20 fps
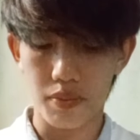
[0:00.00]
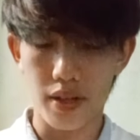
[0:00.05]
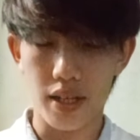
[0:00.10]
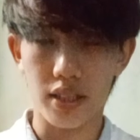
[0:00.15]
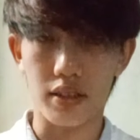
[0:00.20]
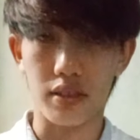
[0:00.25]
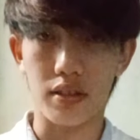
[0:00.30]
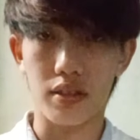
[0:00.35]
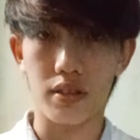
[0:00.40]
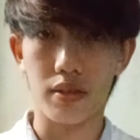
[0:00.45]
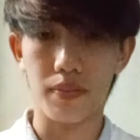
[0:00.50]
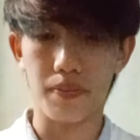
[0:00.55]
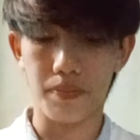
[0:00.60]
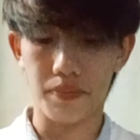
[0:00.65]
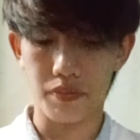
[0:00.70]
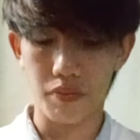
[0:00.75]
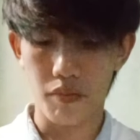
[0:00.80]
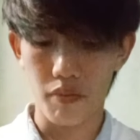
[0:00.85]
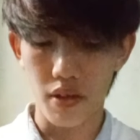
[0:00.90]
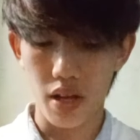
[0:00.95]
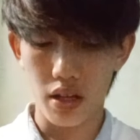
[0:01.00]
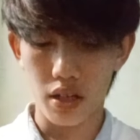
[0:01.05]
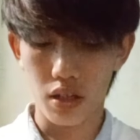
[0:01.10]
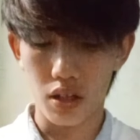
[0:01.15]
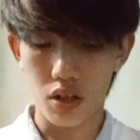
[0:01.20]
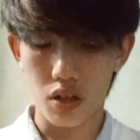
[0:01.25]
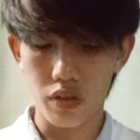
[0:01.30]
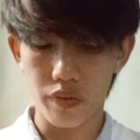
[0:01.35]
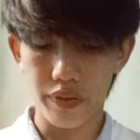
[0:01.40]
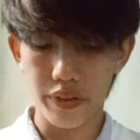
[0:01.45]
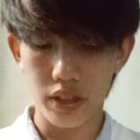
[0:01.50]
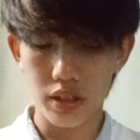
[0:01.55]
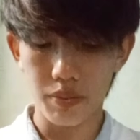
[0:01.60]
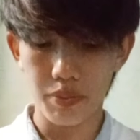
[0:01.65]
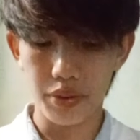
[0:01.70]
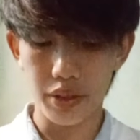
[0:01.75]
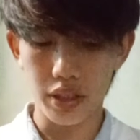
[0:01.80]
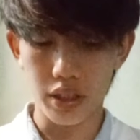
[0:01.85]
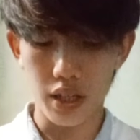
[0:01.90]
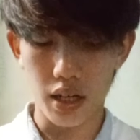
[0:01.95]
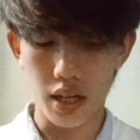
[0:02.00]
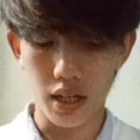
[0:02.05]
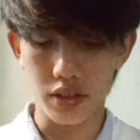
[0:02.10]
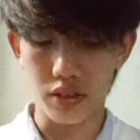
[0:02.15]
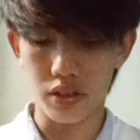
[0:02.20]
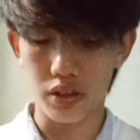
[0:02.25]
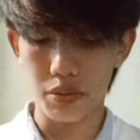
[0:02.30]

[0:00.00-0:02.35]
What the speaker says: Chlorophyll B has similar structure